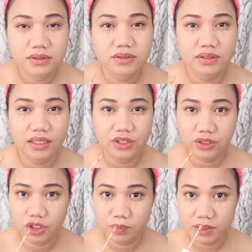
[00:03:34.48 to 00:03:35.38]
so that your
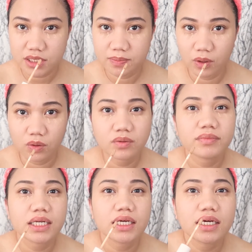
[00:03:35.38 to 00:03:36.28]
cupid's bow,
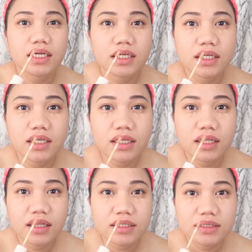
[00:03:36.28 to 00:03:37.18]
meaning
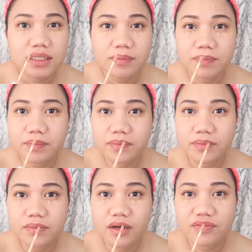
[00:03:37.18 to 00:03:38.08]
this tip
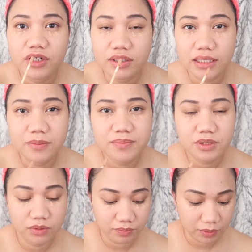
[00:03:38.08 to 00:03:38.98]
of your
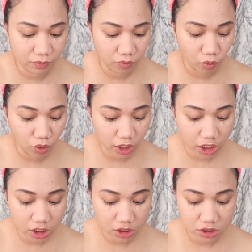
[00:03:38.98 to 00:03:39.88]
lips, will be
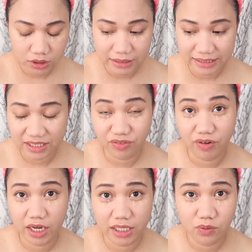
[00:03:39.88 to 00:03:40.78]
more
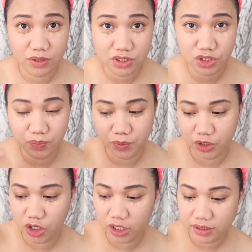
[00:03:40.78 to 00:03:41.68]
defined once you
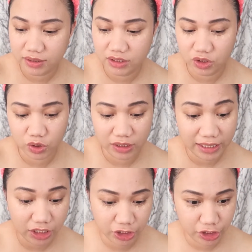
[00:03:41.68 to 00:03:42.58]
put on your
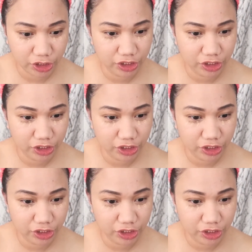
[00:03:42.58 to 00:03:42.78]
liner.